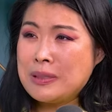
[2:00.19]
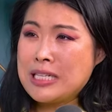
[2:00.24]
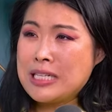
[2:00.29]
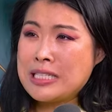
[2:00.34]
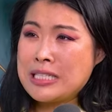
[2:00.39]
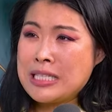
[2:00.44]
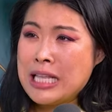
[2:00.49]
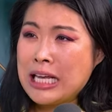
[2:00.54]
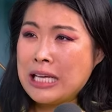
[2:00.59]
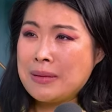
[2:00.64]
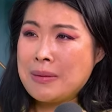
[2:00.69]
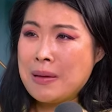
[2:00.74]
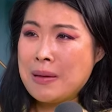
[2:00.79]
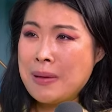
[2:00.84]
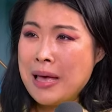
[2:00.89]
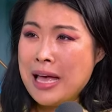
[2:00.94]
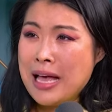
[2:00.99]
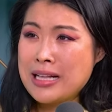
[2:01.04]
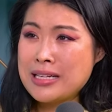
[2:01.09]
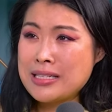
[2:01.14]
a snake in my
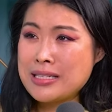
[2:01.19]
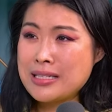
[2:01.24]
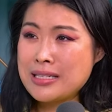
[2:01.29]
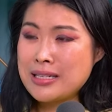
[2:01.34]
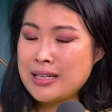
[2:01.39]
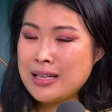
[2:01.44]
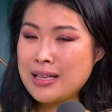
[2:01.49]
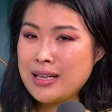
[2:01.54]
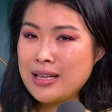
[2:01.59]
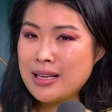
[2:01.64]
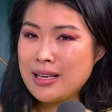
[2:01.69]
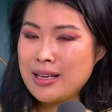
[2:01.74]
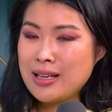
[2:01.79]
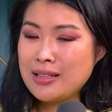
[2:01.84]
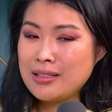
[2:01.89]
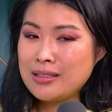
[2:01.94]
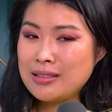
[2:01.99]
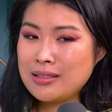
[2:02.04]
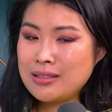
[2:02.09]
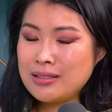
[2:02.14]
pants.
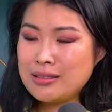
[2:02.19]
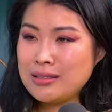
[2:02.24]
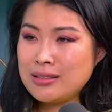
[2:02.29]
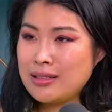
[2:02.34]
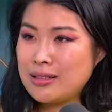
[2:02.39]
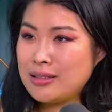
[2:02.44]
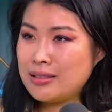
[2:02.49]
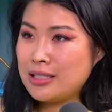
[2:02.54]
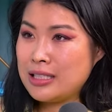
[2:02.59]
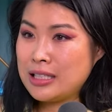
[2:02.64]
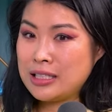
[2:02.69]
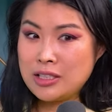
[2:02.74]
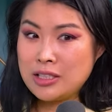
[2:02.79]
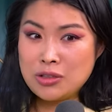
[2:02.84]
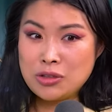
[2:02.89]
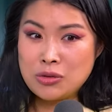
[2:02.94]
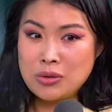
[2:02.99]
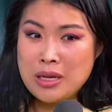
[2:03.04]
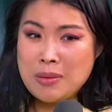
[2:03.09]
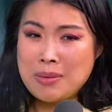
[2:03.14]
She's like, did you
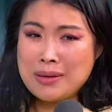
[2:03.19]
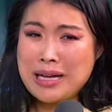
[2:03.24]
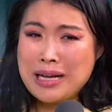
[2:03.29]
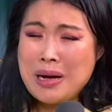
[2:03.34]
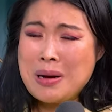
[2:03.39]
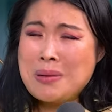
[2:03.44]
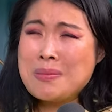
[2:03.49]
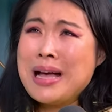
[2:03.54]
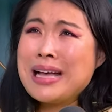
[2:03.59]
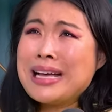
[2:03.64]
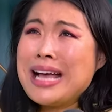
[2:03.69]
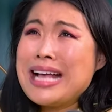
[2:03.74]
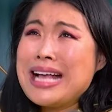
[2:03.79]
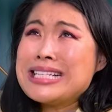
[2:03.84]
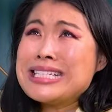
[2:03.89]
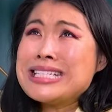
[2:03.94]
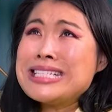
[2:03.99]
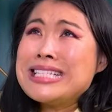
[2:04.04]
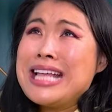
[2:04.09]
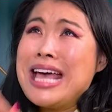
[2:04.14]
do it? I'm like, oh my God,
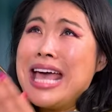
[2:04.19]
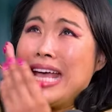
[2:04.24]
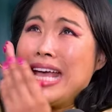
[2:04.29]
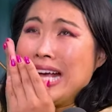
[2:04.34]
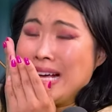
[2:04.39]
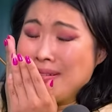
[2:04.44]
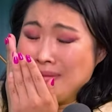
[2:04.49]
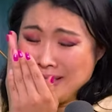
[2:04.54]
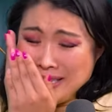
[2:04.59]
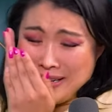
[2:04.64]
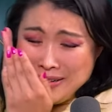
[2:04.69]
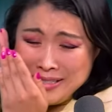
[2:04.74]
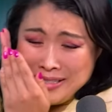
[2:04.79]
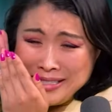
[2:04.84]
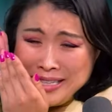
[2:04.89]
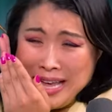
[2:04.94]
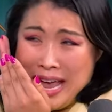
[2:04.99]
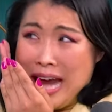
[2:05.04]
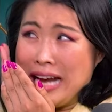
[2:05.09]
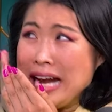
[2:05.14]
snake, I'm so
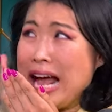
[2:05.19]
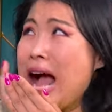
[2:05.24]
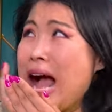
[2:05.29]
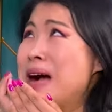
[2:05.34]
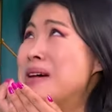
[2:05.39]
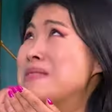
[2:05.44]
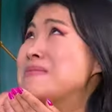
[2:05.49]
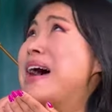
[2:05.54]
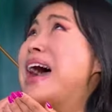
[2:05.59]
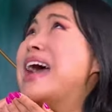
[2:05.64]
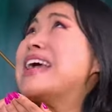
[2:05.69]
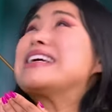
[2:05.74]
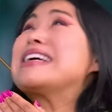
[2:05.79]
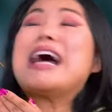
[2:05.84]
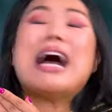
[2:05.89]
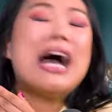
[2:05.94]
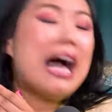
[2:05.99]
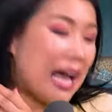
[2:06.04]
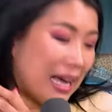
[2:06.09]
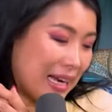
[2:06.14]
scared. Oh my
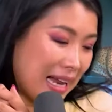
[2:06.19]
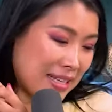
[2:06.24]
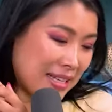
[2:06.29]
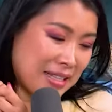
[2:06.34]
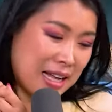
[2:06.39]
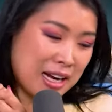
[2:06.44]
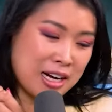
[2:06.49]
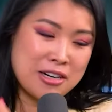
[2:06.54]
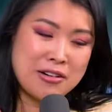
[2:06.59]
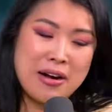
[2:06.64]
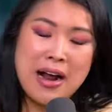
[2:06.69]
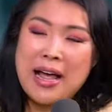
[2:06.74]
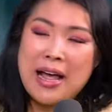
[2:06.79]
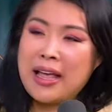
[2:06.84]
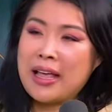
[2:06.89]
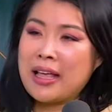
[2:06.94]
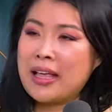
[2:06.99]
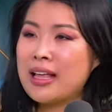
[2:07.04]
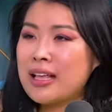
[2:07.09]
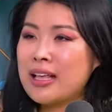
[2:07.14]
God. I start crying.